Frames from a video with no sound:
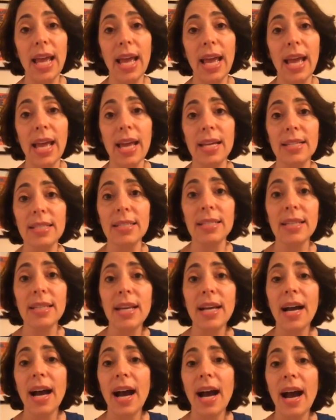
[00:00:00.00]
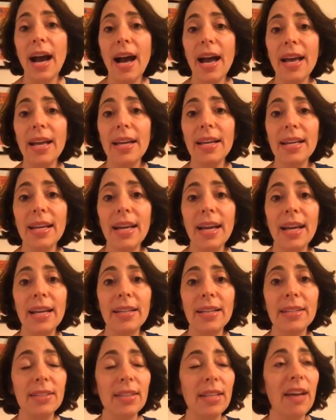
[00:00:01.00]
and I
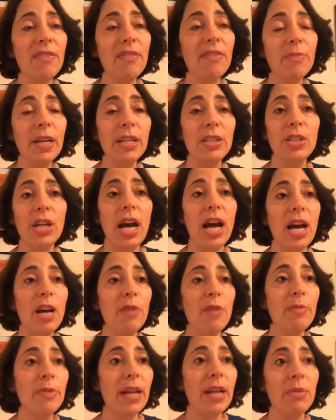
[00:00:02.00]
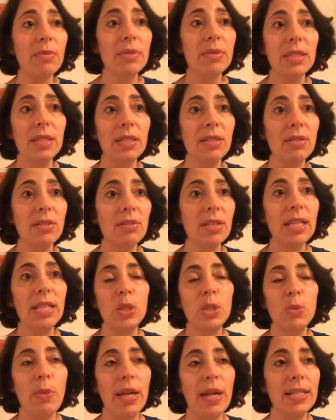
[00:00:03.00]
had left my job and I was literally
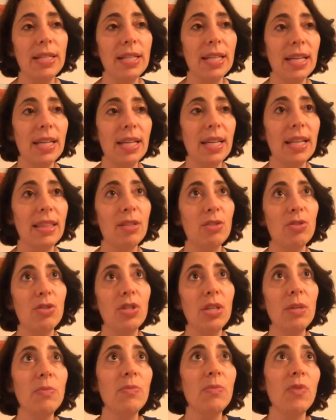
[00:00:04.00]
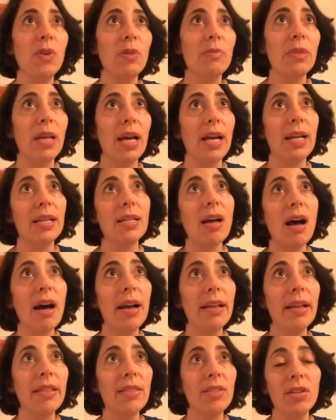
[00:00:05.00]
spending in the gym from like
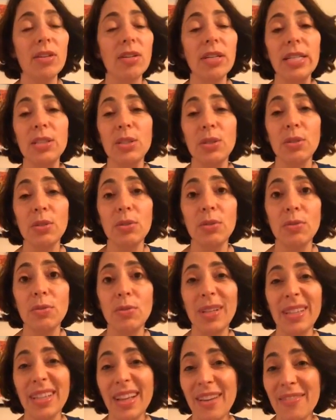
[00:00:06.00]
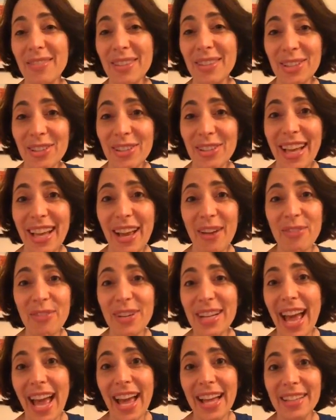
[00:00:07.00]
9:30 to 11:30
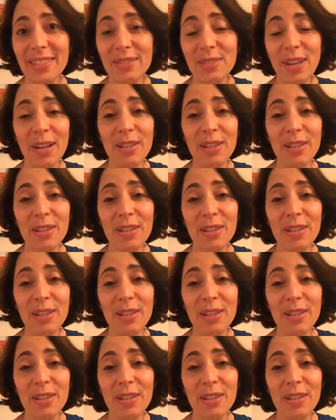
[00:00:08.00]
every day.